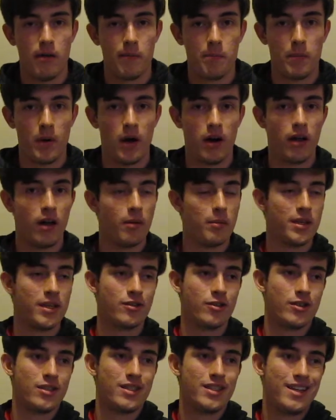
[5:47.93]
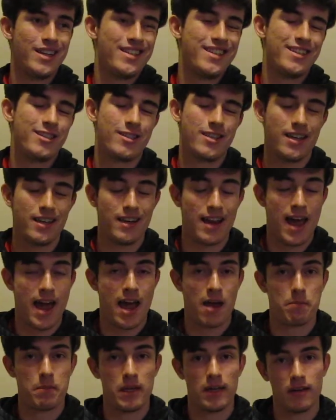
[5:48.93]
but it just didn't
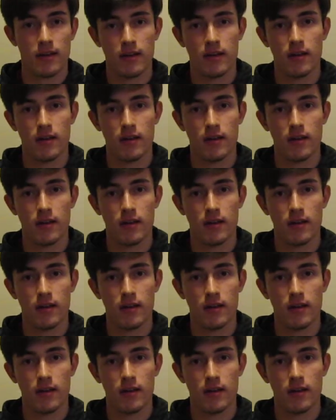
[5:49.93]
happen.